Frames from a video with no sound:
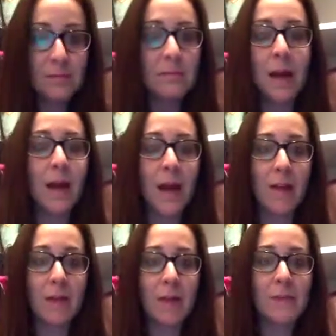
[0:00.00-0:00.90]
I
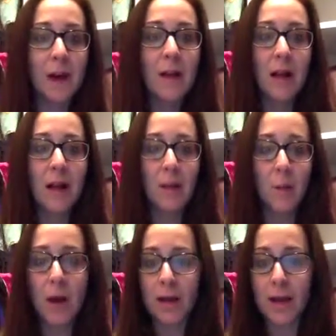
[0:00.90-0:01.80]
have like a doll eye and a
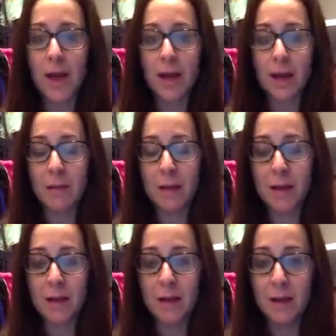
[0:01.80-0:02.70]
wonky eye, and
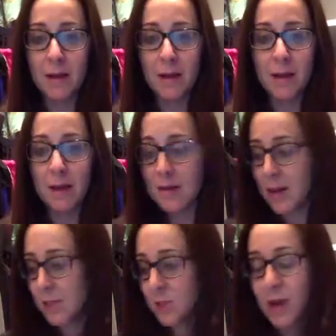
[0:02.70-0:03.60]
my
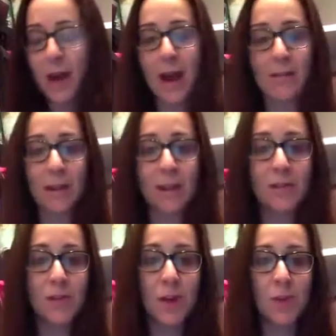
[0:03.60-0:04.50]
contacts were not having it.
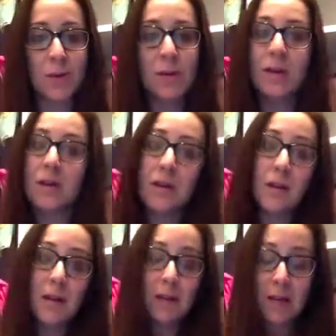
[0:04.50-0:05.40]
So
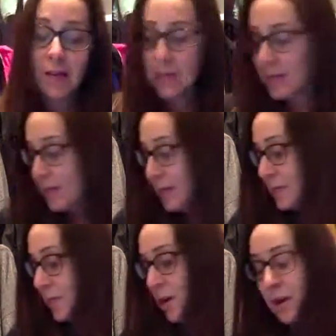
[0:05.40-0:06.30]

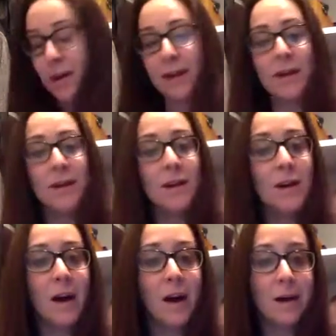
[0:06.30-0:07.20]
sorry,
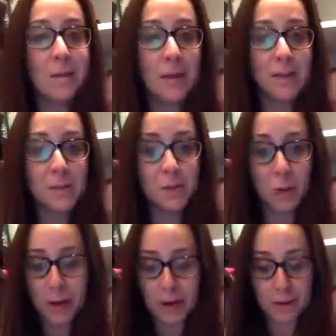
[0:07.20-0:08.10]
that's what's
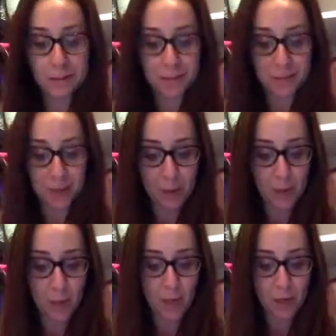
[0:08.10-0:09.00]
going on.
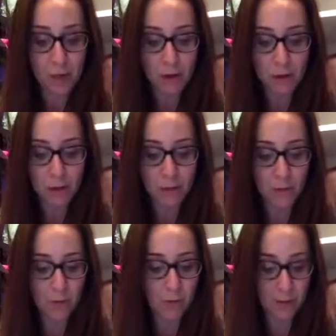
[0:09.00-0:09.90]
We're going to talk about a
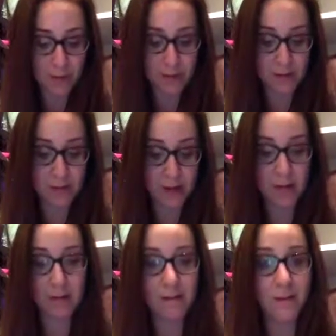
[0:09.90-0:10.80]
few things tonight.
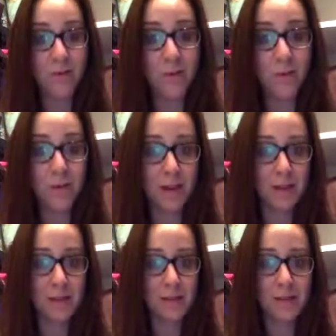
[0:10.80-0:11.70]
A few
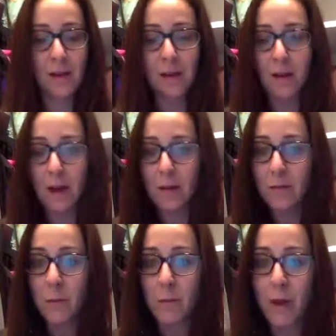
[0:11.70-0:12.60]
things. I don't even
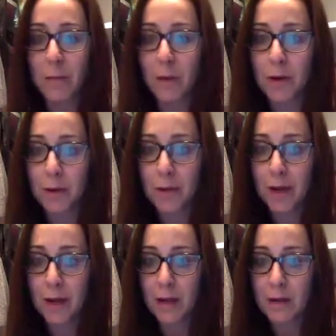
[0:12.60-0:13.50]
remember what I put in
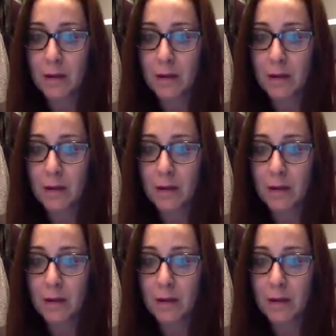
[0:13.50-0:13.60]
my